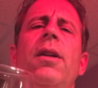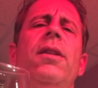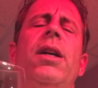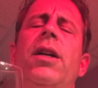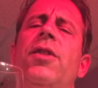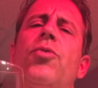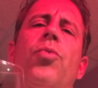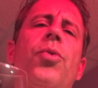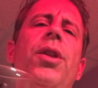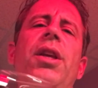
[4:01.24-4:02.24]
Yeah, it's
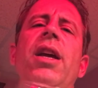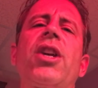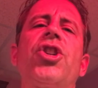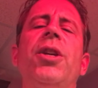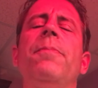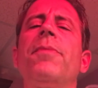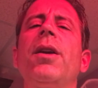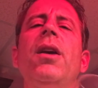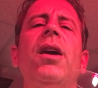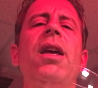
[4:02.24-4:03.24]
really actually
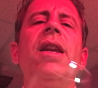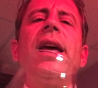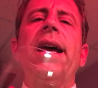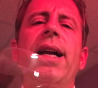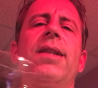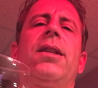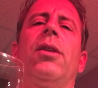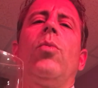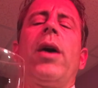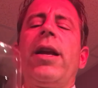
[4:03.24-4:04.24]
an
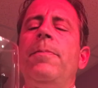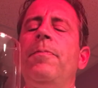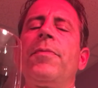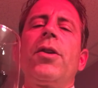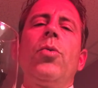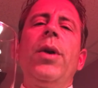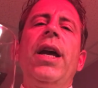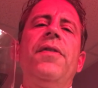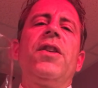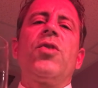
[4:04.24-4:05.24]
excellent wine. We
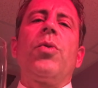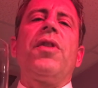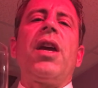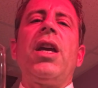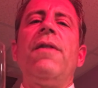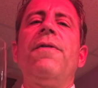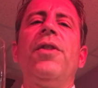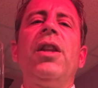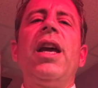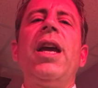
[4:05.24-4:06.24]
had this with a
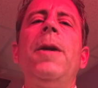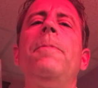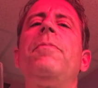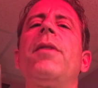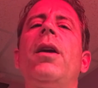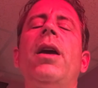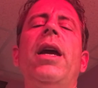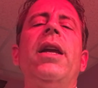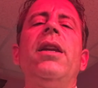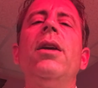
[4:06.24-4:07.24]
filet,
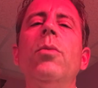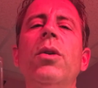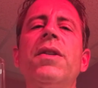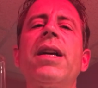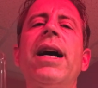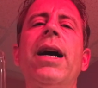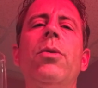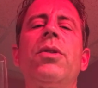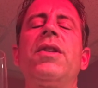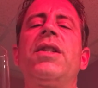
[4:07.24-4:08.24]
and it was
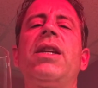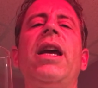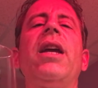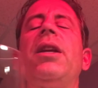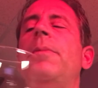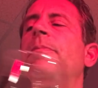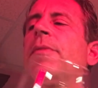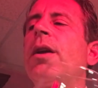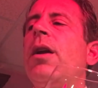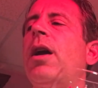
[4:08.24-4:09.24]
outstanding.
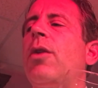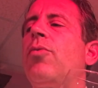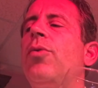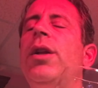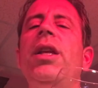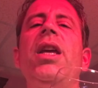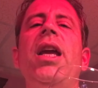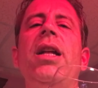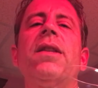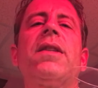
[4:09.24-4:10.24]
I really
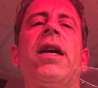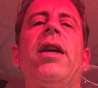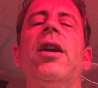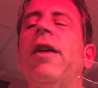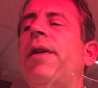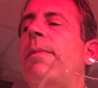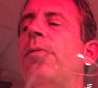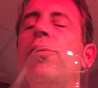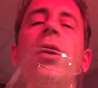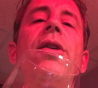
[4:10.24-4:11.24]
can't say enough. I'm
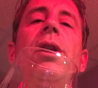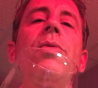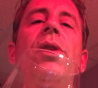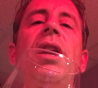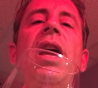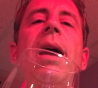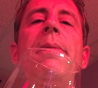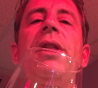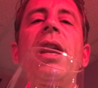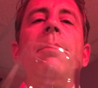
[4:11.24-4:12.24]
really, really
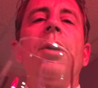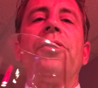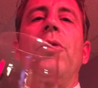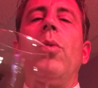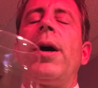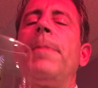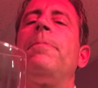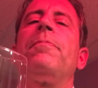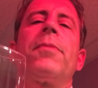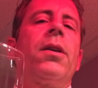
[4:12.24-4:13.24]
happy that I bought the wine.
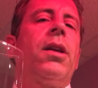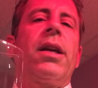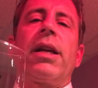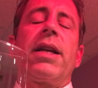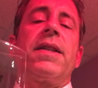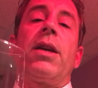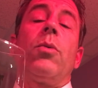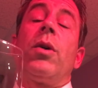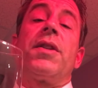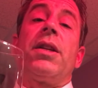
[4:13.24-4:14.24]
Like I said, it
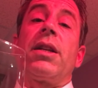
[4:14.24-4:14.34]
wasn't